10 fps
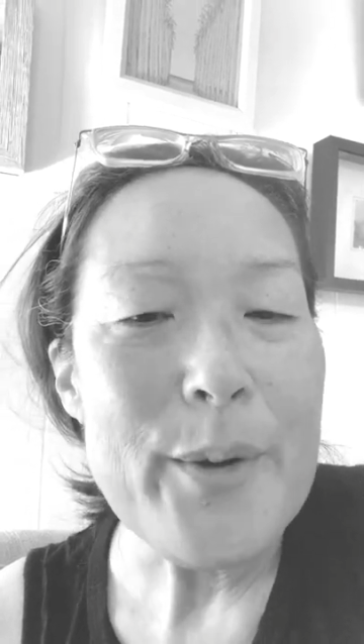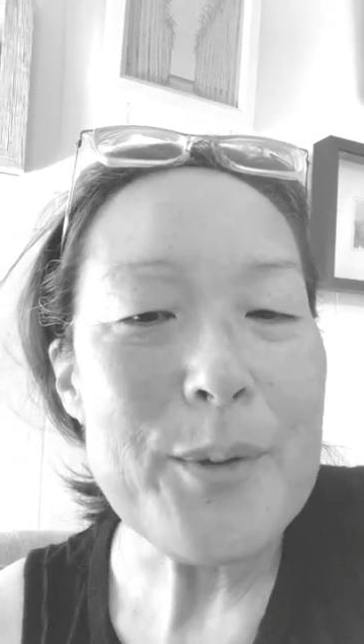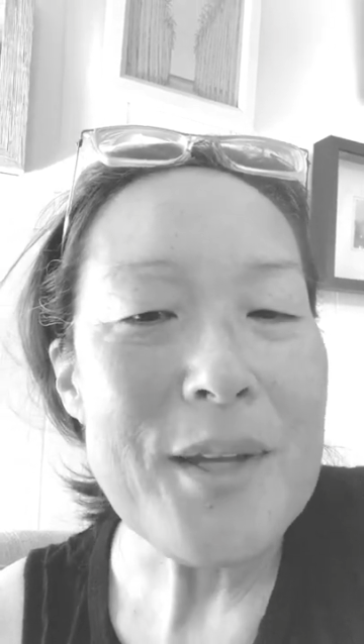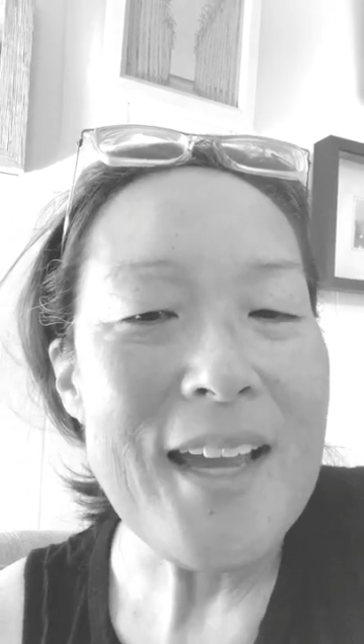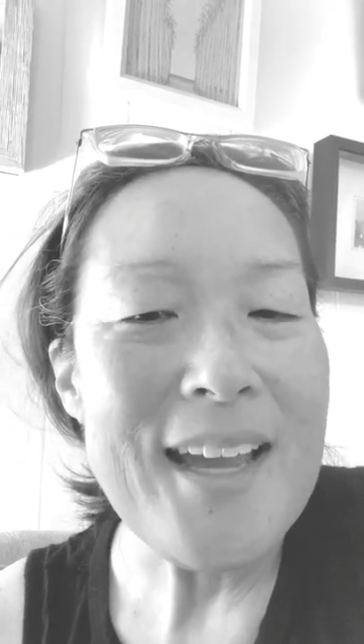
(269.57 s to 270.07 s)

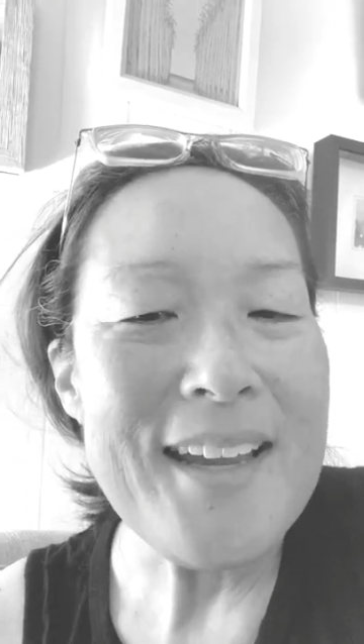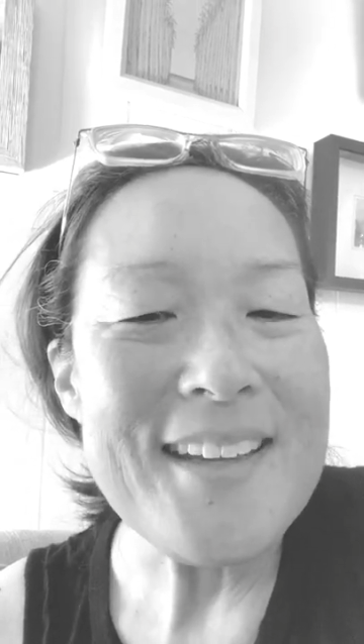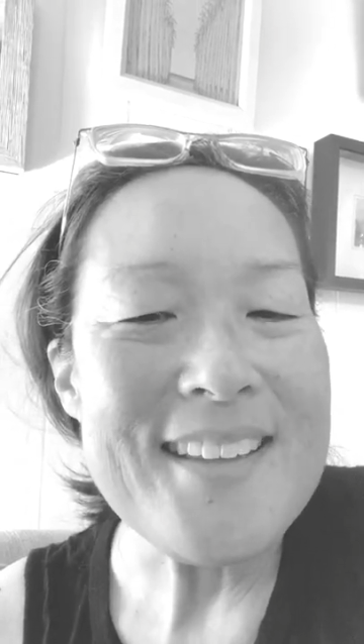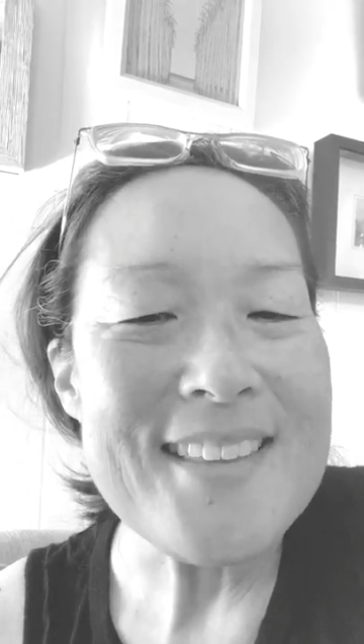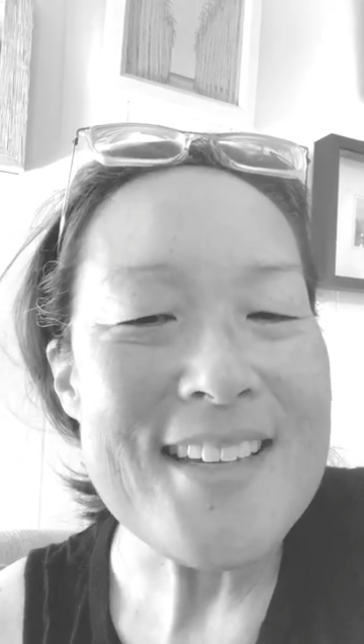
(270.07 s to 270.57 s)

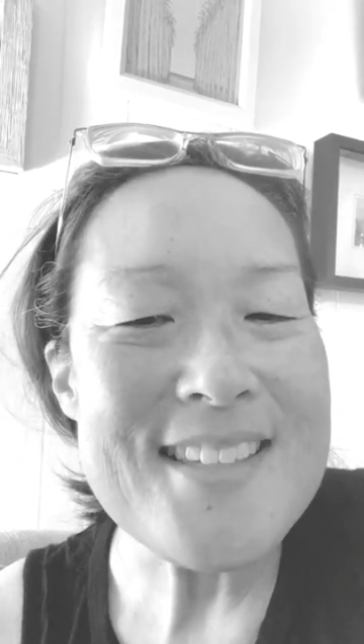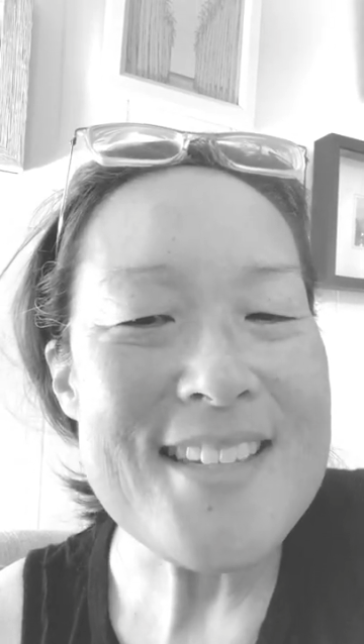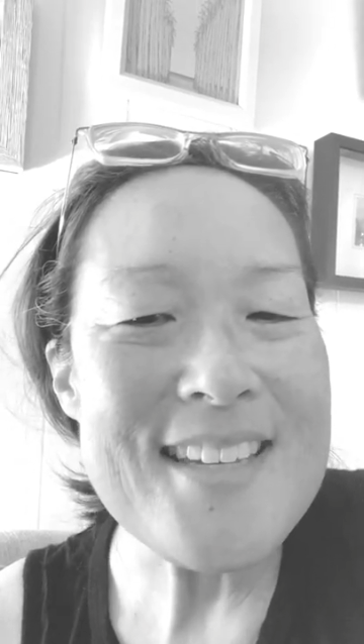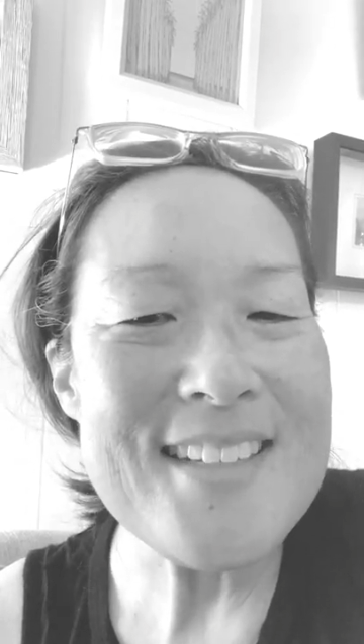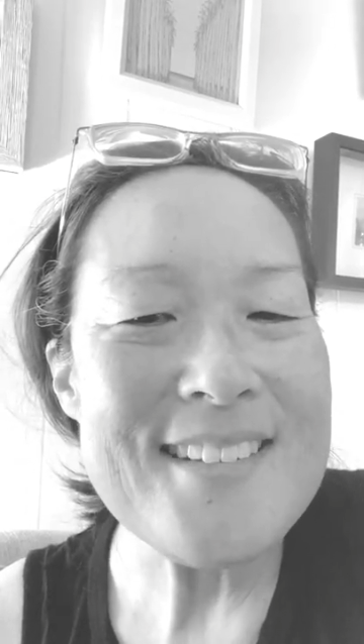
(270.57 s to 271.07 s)
Okay, that's
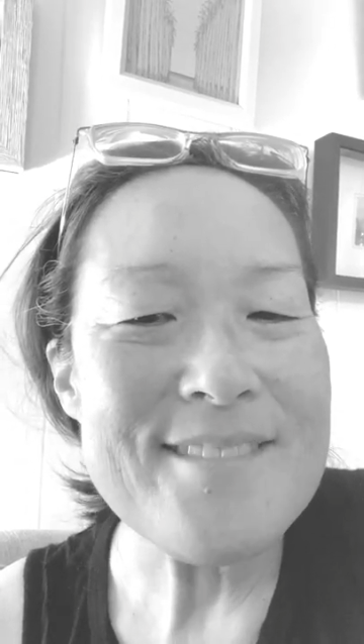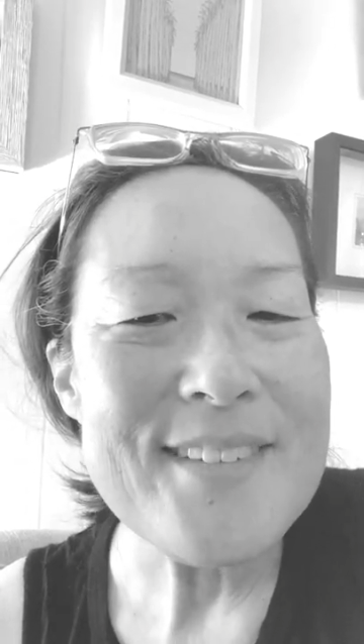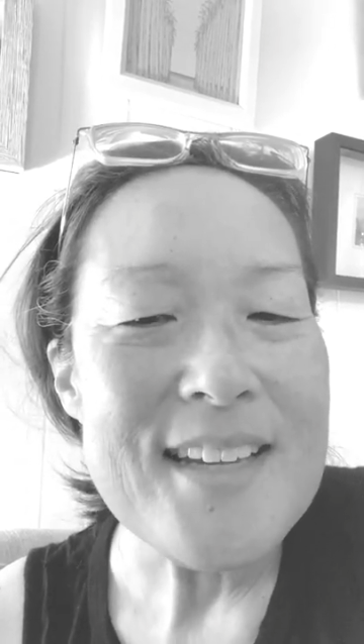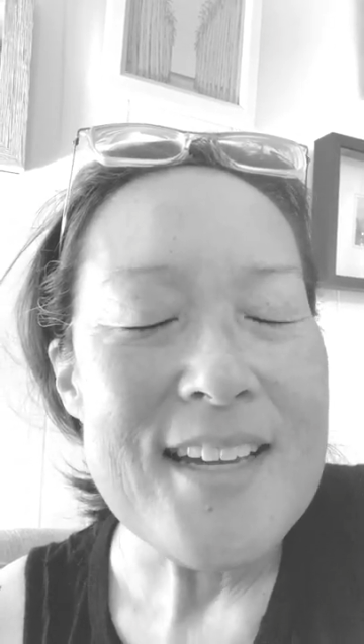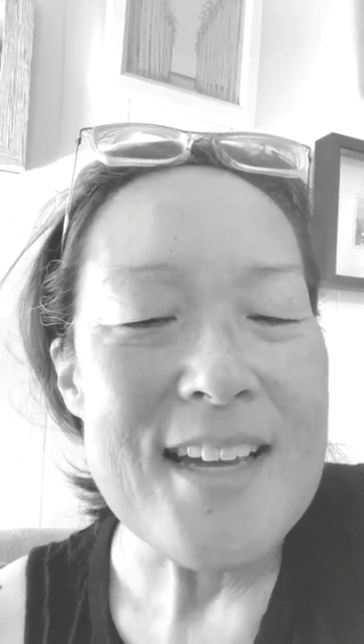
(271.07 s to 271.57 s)
it.
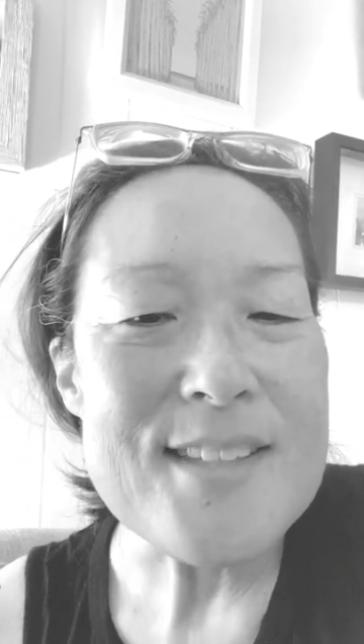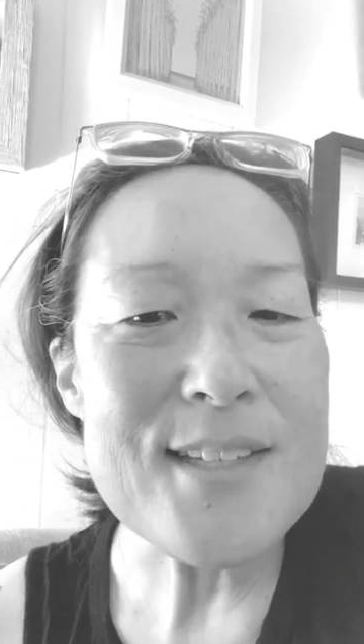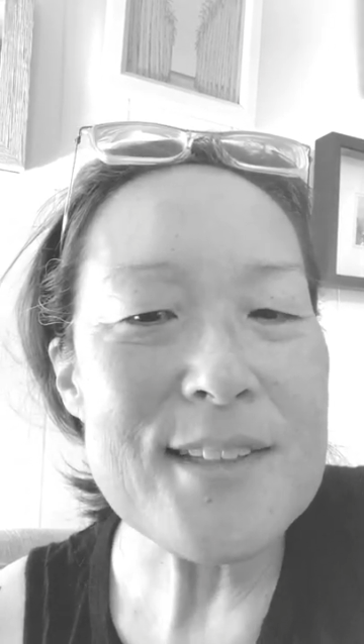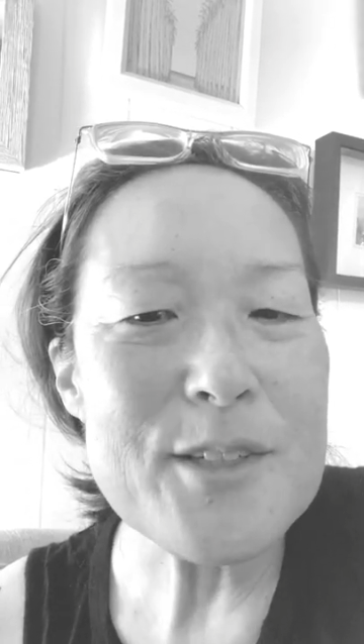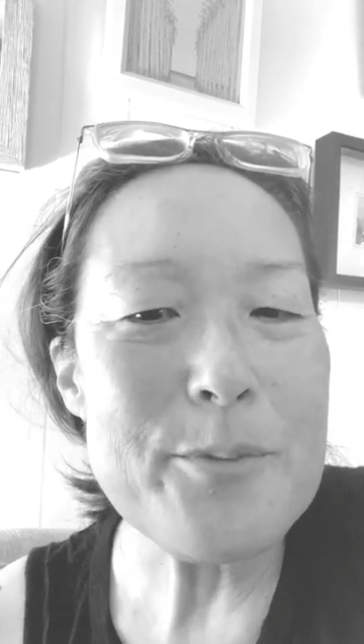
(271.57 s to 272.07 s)
It's a
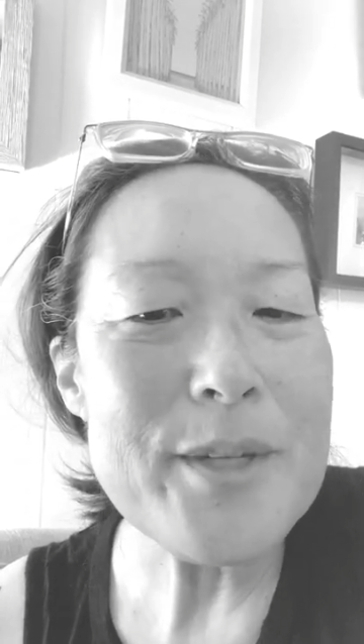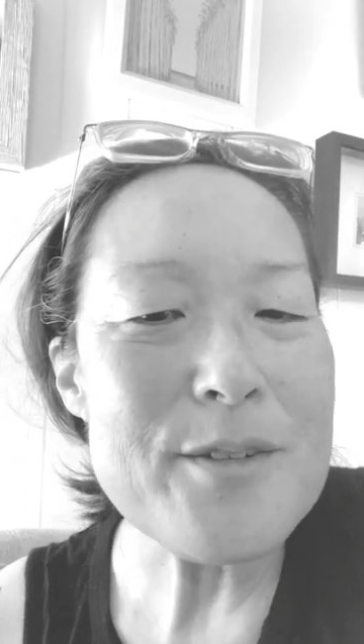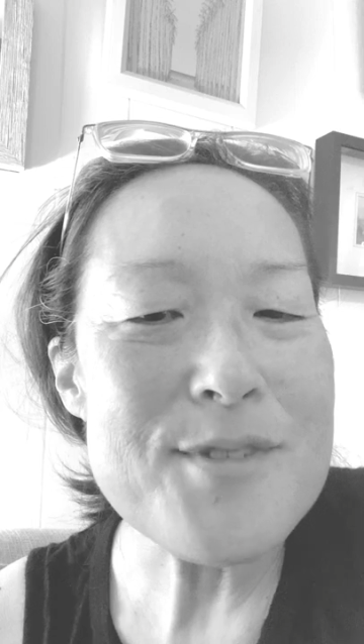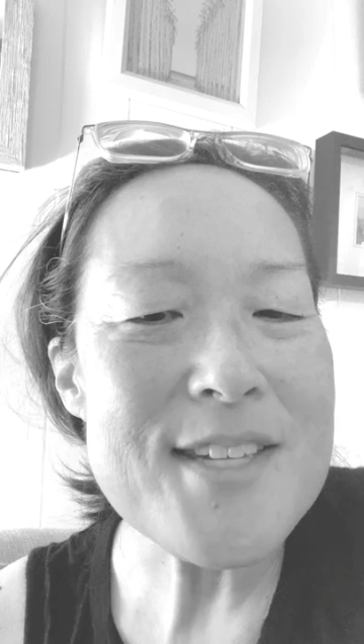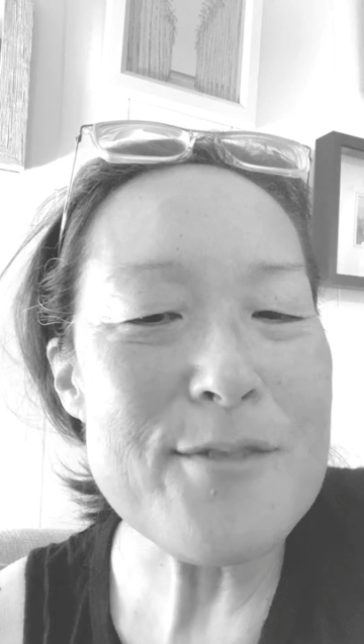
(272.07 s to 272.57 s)
little bit
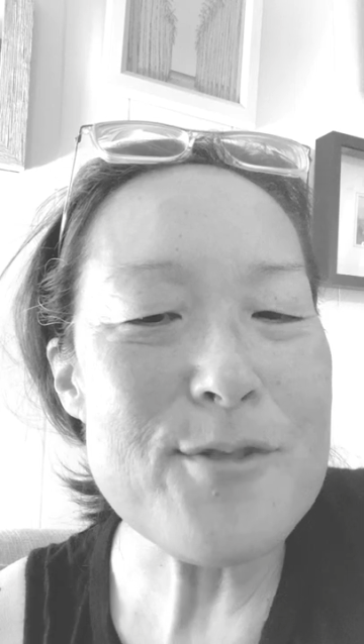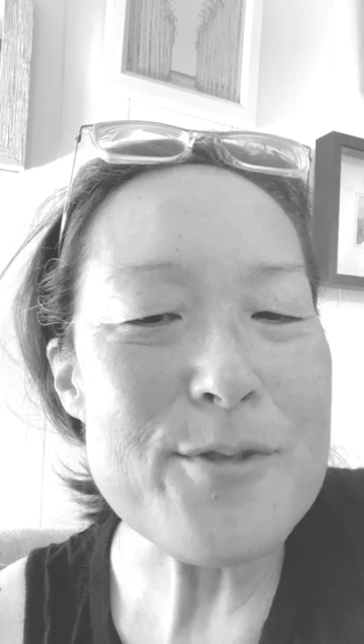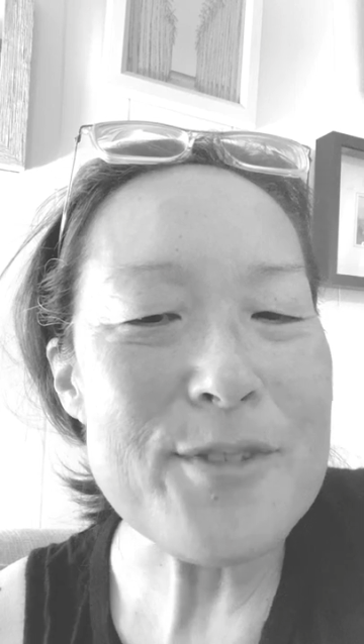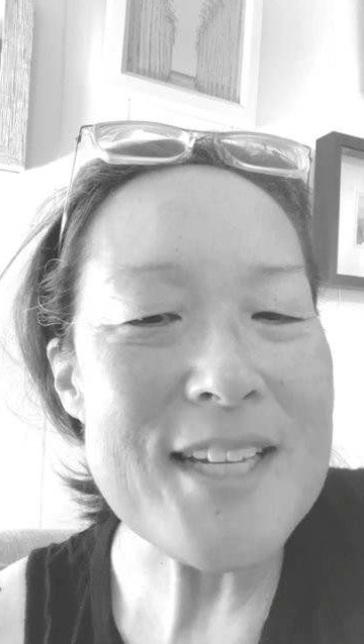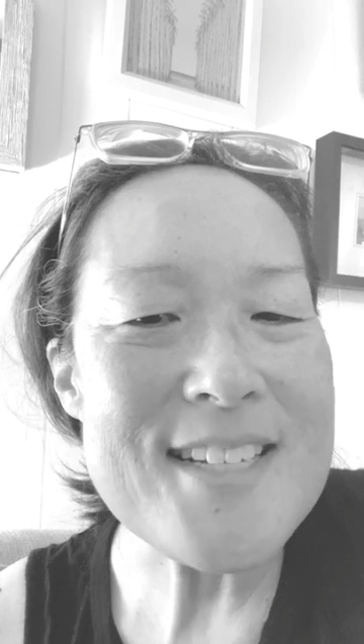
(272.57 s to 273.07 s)
of
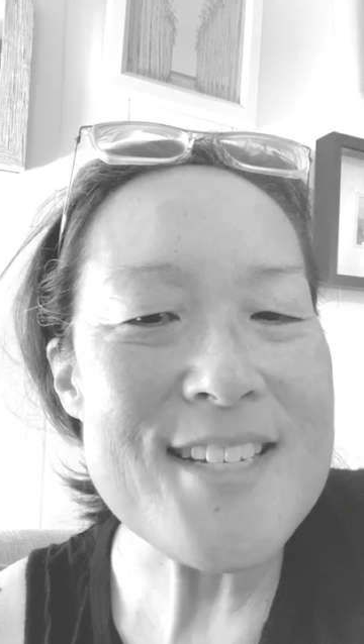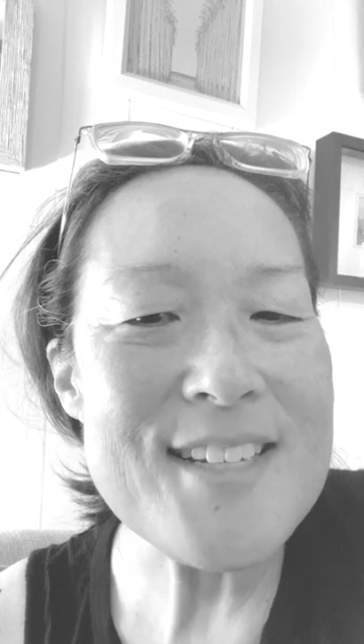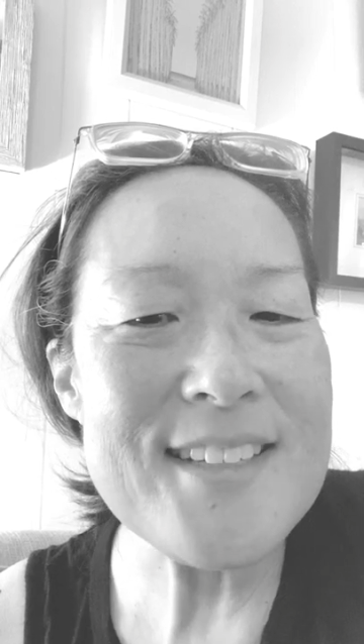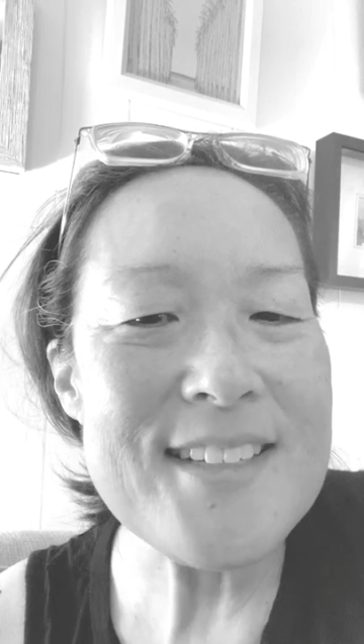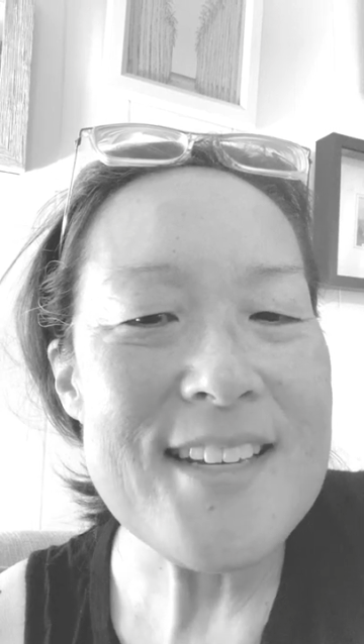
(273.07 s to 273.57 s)

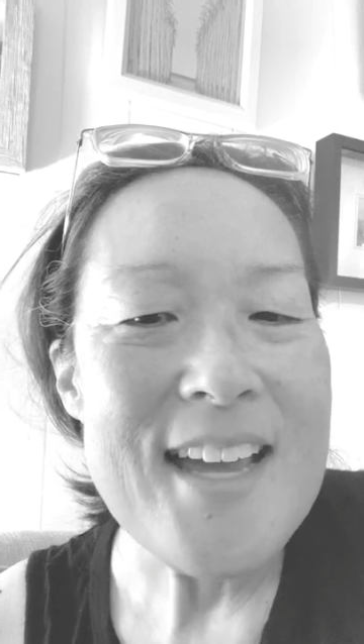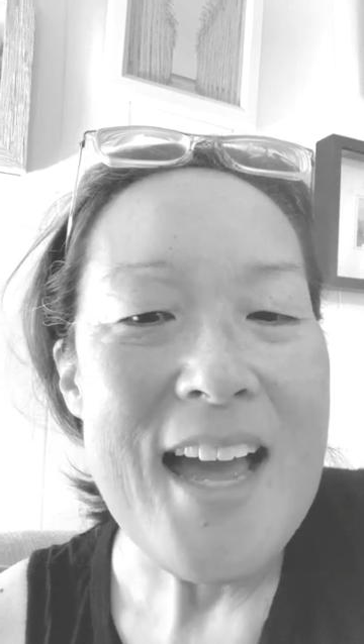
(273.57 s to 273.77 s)
self-reflection.